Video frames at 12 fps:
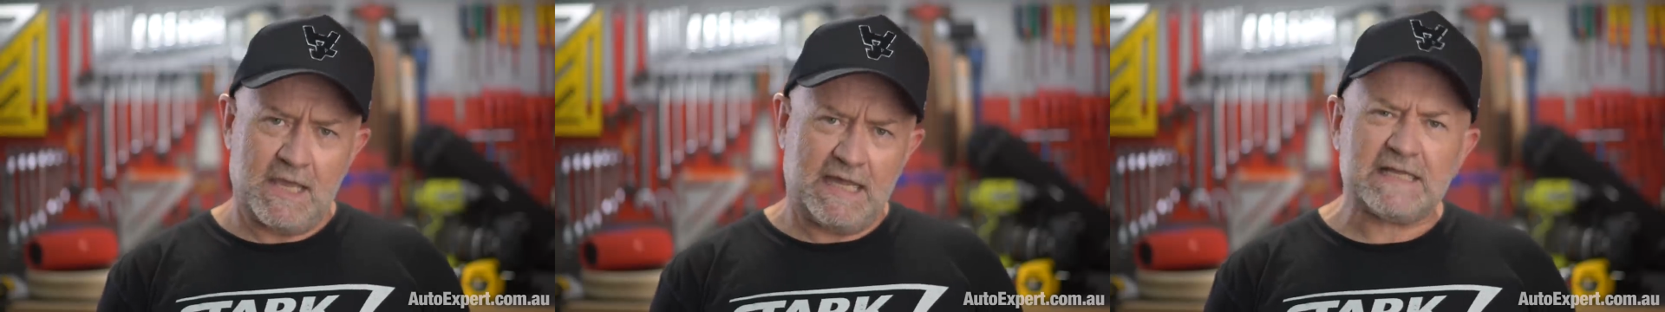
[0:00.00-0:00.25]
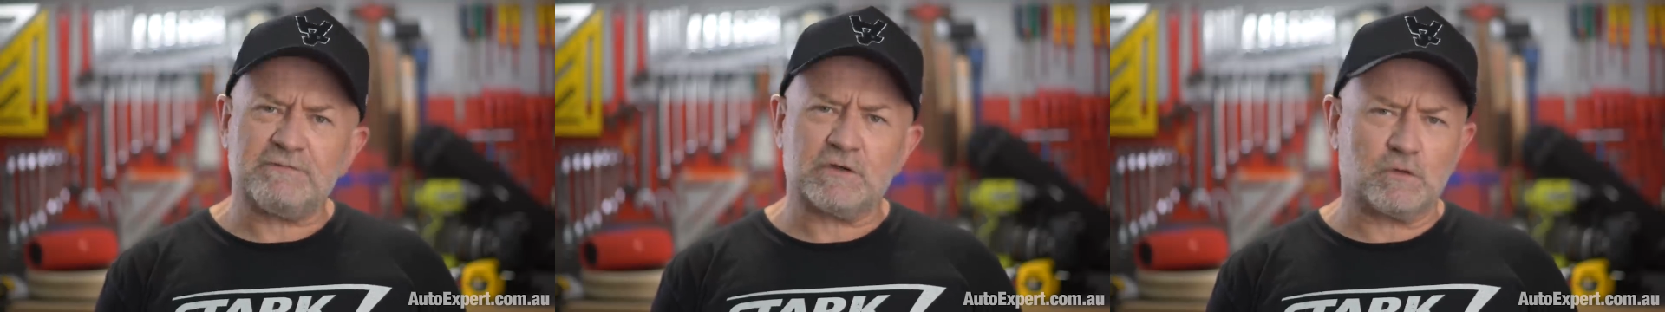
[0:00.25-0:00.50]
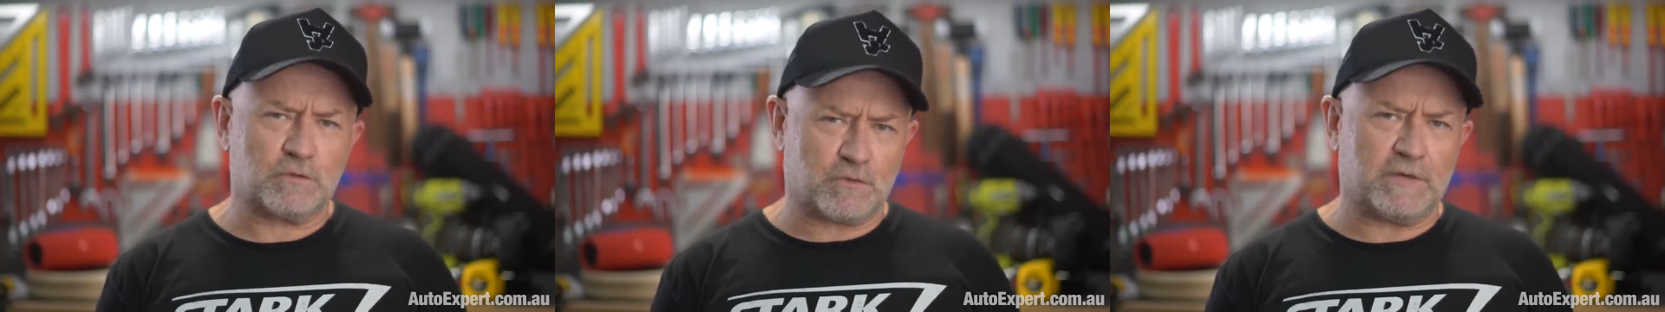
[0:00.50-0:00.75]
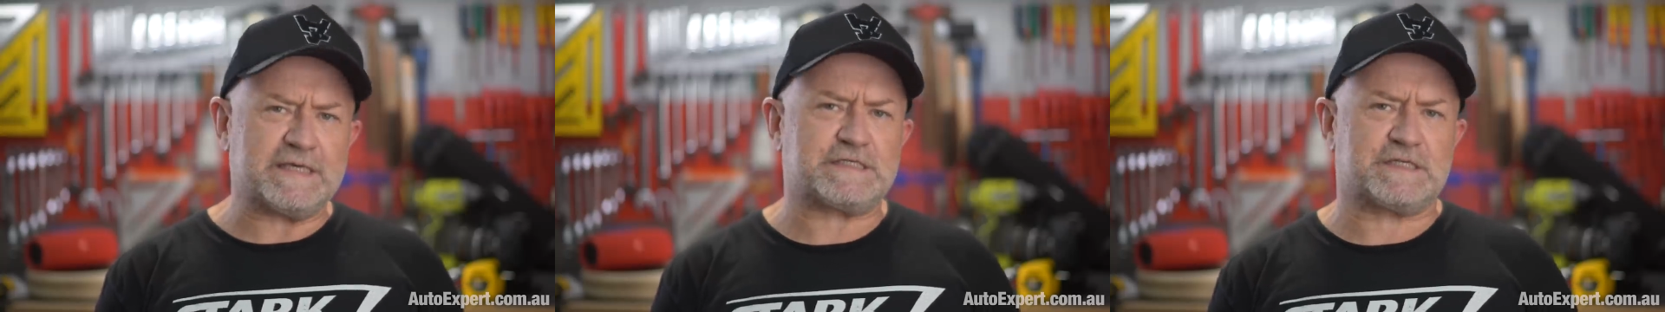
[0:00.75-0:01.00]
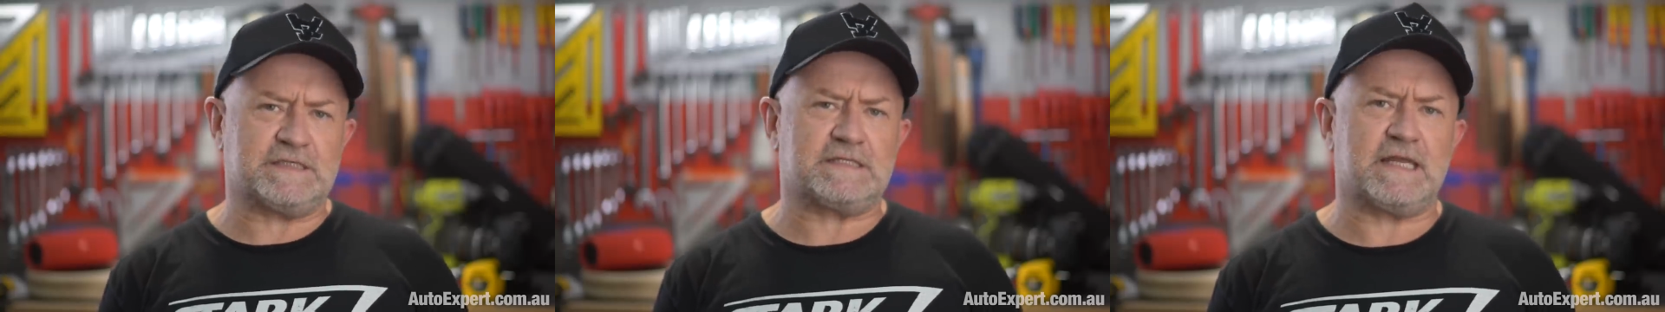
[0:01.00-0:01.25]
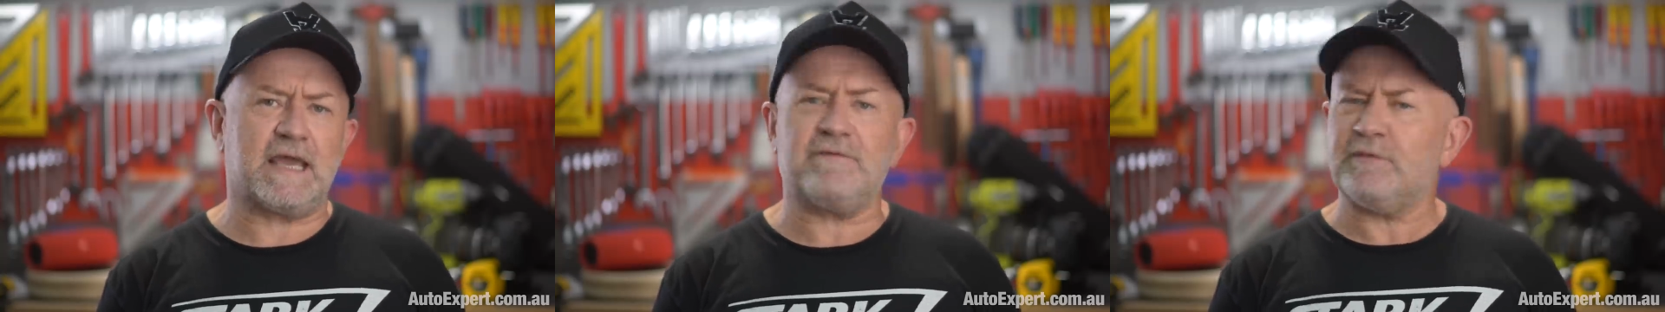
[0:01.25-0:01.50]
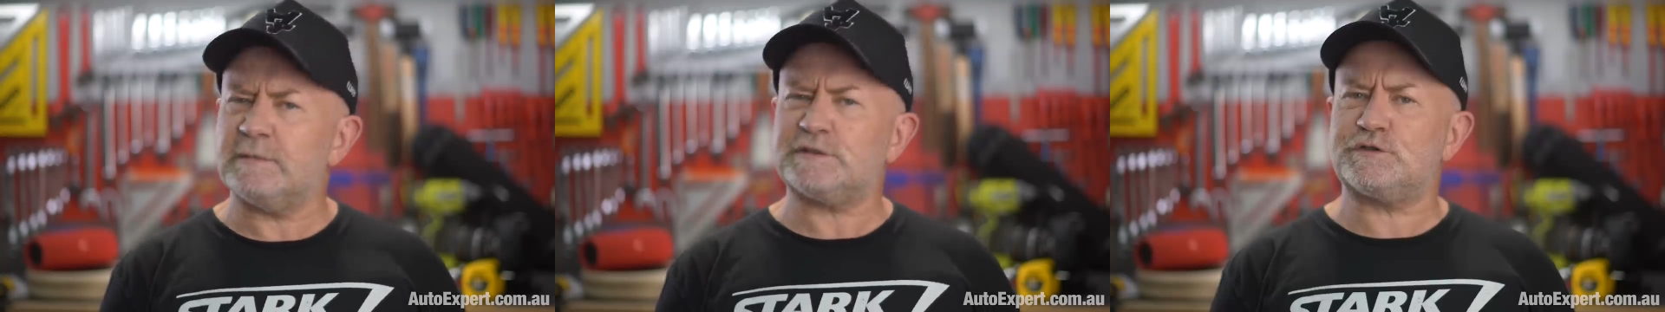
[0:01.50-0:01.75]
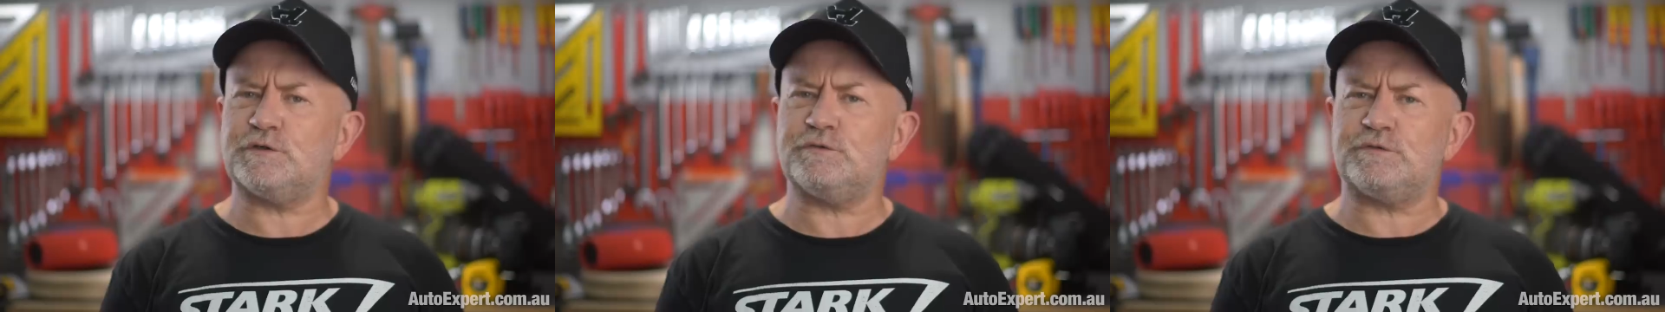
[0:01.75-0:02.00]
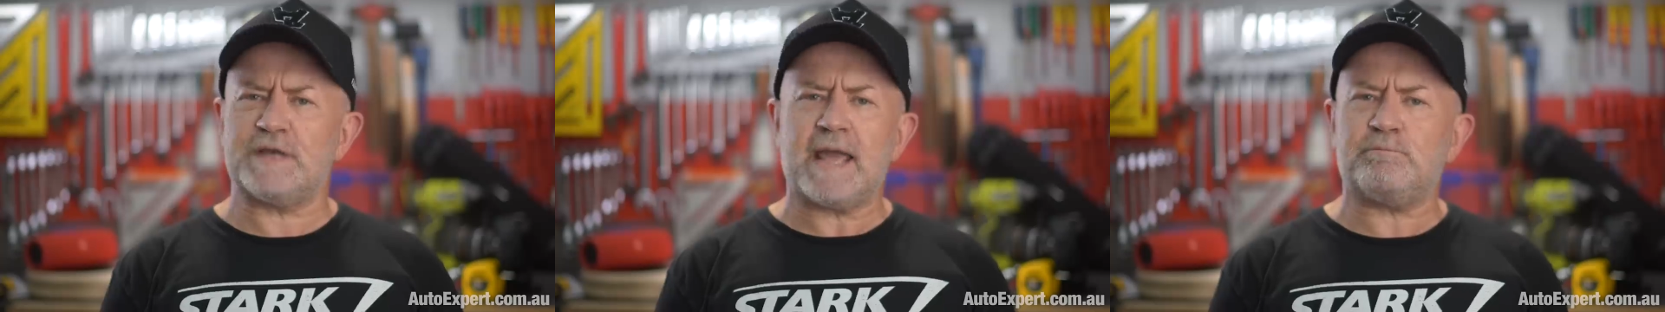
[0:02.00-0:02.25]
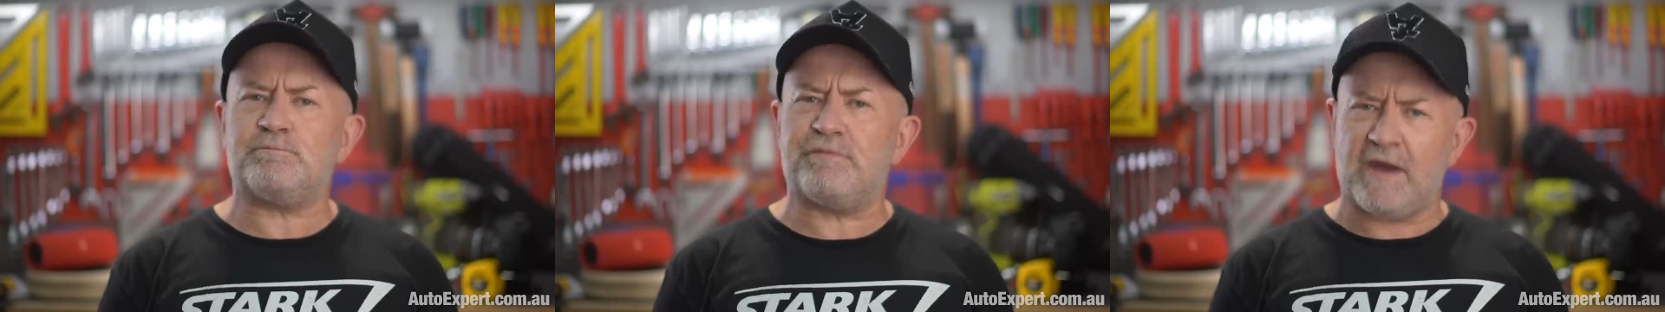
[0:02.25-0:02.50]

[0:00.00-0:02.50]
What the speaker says: Hell of a good question today from a dude named